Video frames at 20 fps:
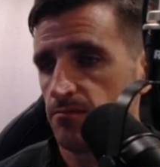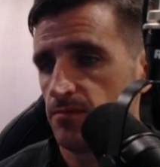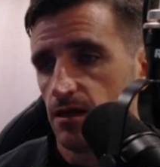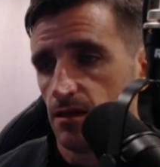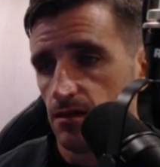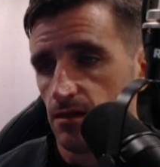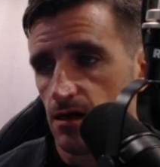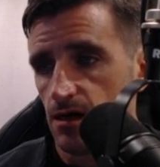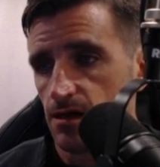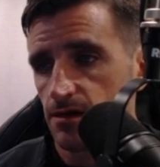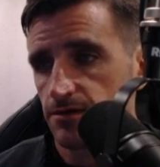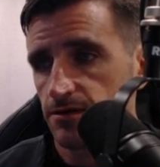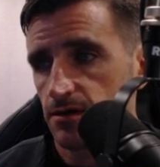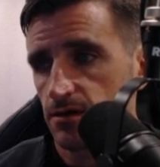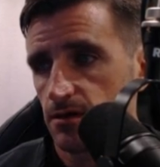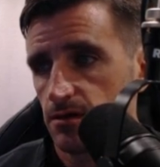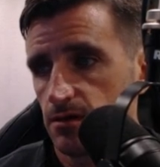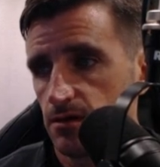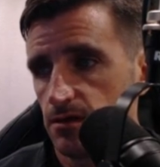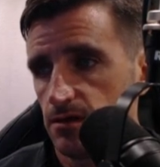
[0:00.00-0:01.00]
Hillock
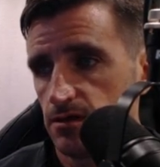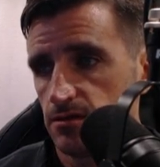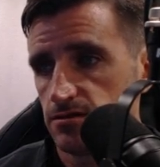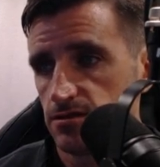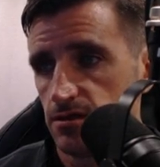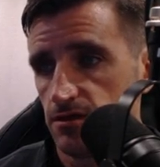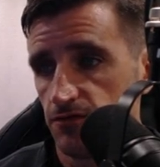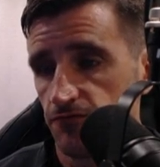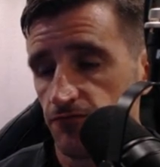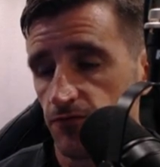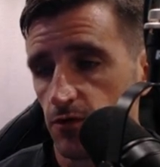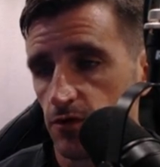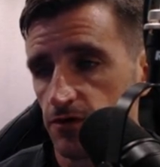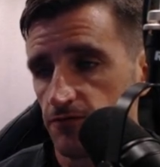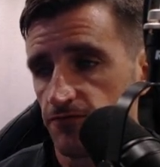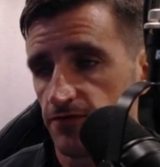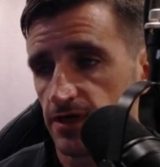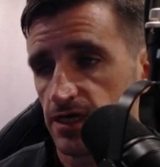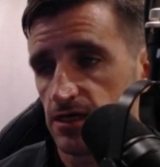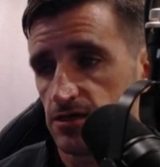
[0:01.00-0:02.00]
is in the
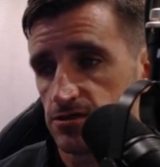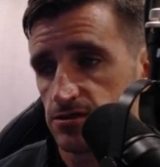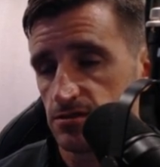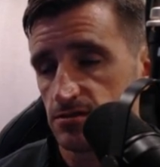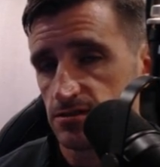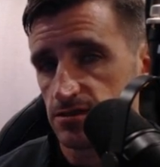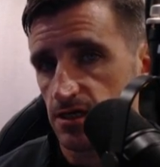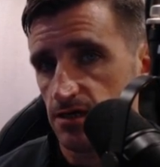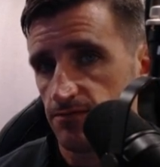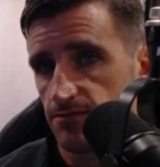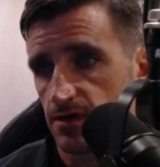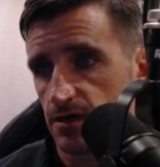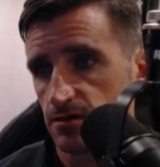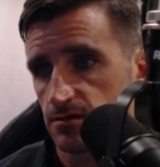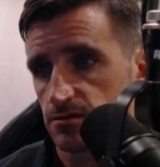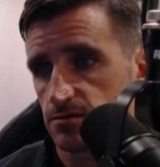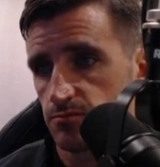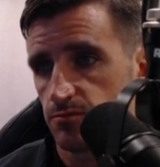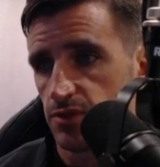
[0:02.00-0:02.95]
fortification safe house,